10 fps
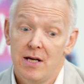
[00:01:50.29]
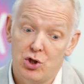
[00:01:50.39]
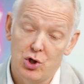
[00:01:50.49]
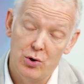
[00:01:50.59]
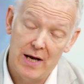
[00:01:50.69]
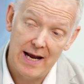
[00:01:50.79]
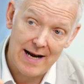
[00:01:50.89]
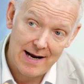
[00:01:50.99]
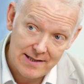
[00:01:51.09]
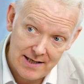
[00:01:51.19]
to gain
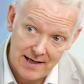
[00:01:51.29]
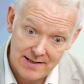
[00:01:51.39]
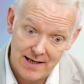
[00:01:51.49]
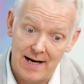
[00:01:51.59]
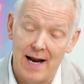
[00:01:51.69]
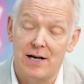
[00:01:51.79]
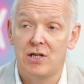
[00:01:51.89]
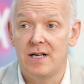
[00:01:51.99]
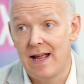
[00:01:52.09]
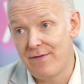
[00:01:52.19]
access and
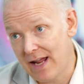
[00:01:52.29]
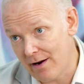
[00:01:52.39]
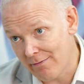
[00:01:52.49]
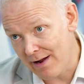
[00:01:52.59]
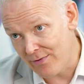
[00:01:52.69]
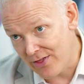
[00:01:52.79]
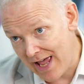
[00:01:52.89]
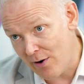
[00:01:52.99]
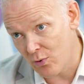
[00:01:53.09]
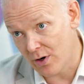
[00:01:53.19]
actually navigate around
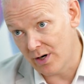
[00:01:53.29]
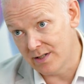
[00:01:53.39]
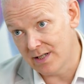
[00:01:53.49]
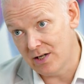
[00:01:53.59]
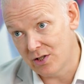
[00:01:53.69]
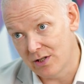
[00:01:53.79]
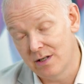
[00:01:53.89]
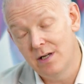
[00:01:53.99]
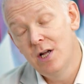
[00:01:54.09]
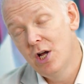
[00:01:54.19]
that
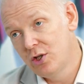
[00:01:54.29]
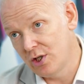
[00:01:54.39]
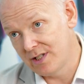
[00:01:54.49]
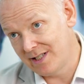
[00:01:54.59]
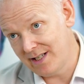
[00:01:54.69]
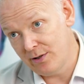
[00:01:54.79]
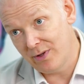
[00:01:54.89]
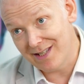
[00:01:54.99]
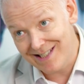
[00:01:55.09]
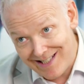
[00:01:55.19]
organization to steal
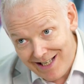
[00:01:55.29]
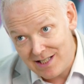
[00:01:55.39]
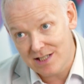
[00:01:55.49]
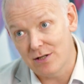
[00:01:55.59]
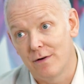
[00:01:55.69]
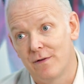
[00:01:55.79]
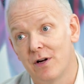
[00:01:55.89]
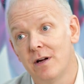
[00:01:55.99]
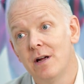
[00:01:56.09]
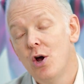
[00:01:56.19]
the seed server,